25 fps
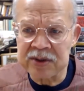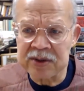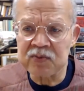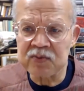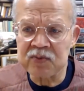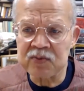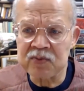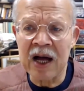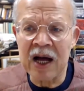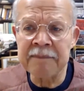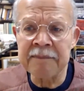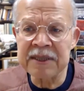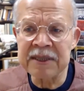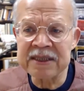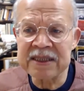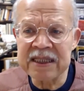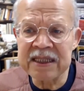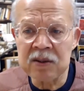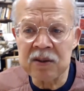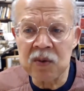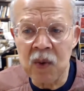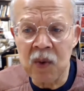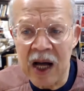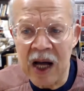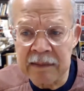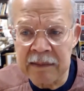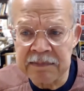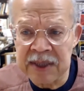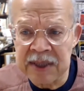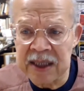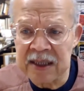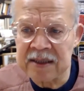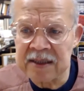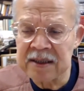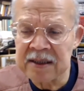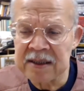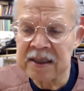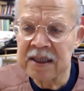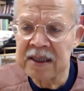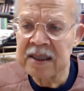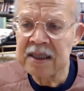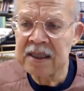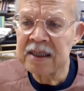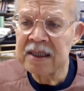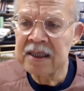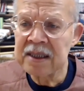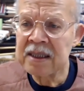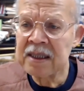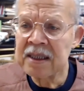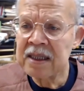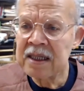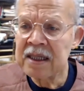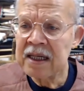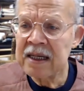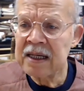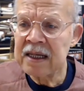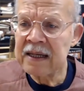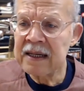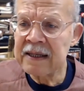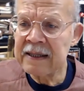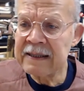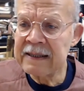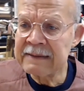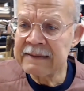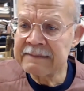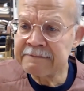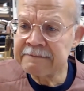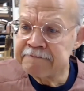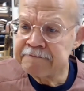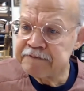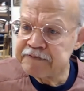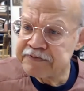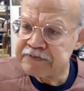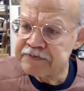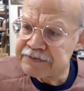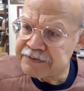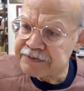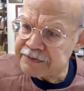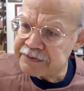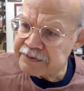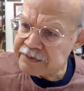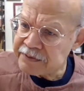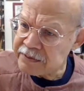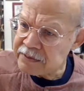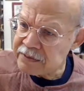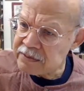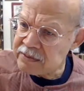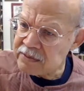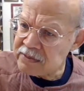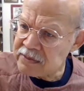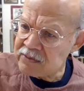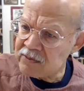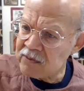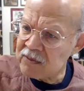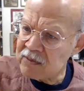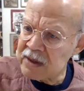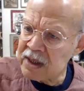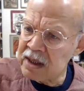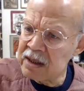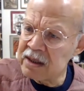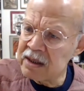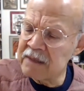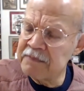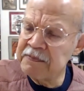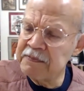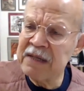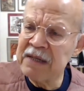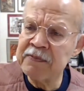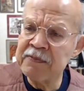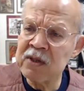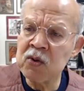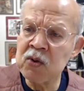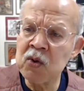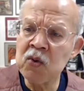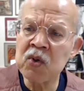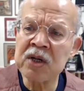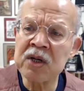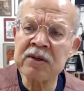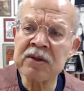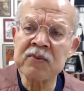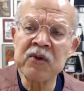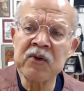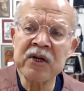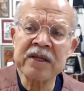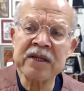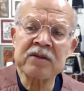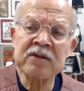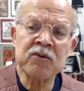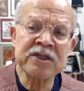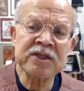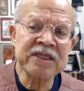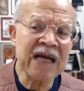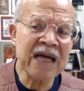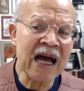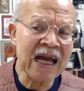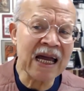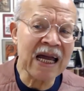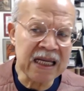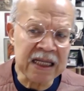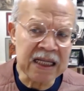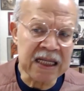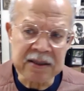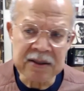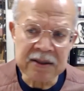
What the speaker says: Wamba Diawamba, the people who were with Chris Hani